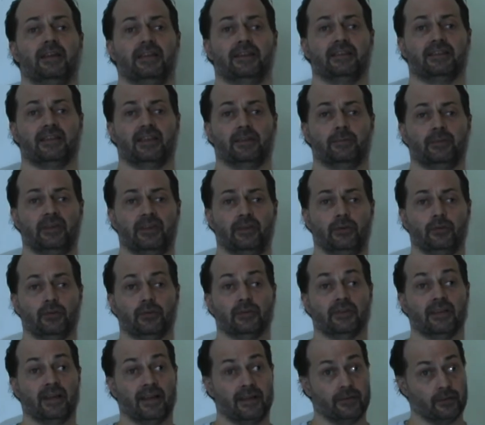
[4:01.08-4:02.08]
List can be
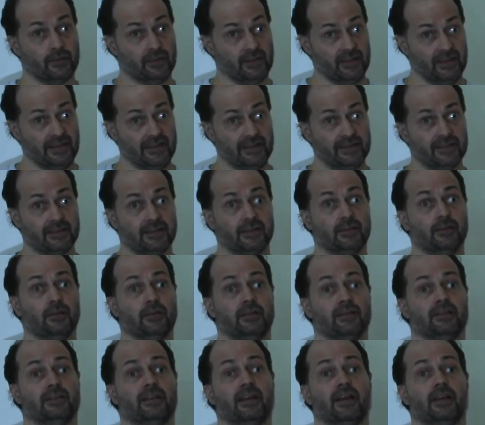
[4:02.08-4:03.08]
used as a list,
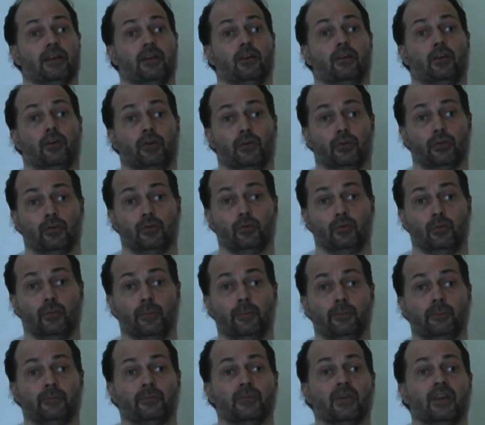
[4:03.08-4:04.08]
a stack or a
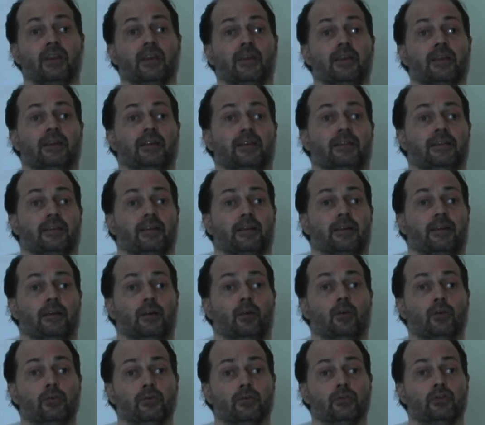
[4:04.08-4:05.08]
queue.
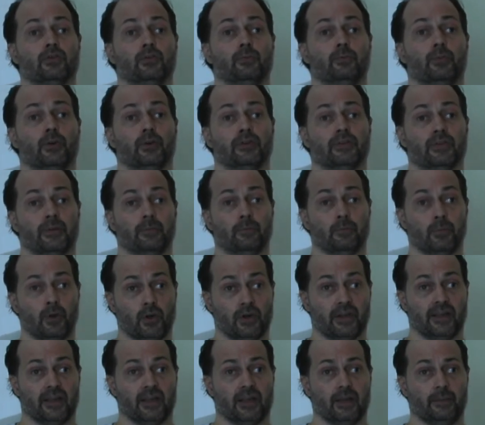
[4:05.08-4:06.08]
They also support some
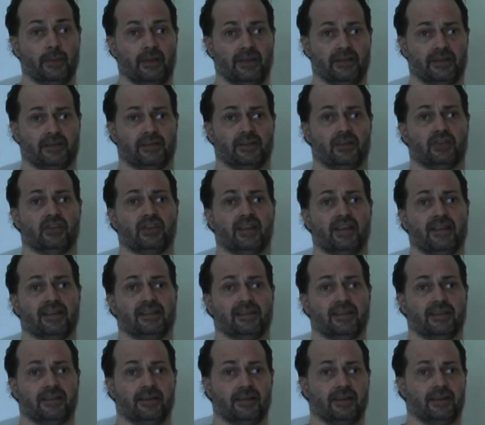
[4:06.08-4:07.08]
blocking commands such
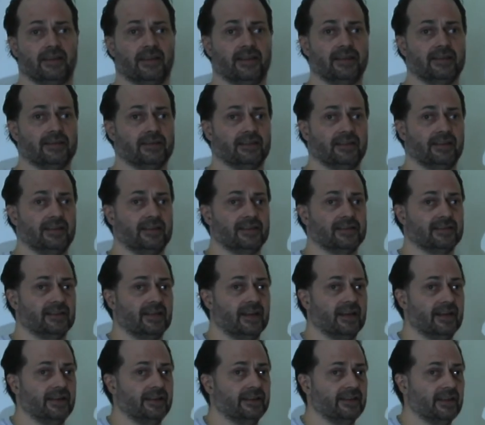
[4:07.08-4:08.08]
as get the next
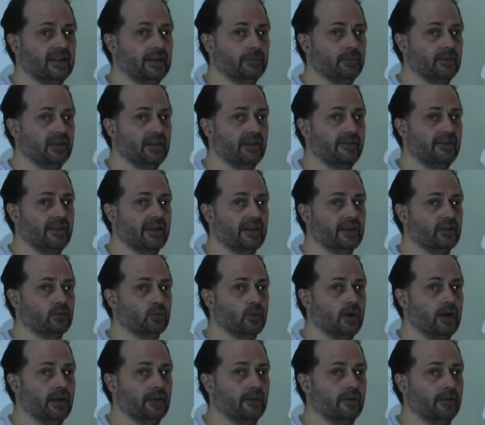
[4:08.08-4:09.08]
item if there is
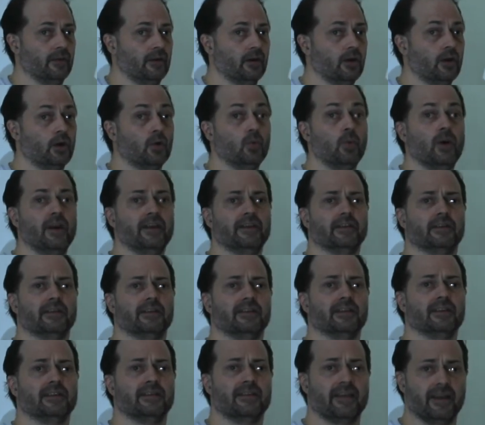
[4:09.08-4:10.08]
one, or wait
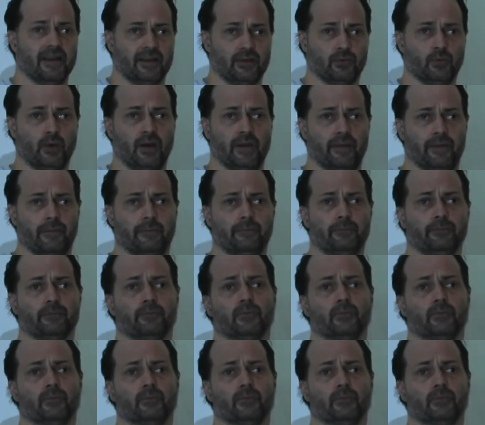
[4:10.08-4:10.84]
until there is one.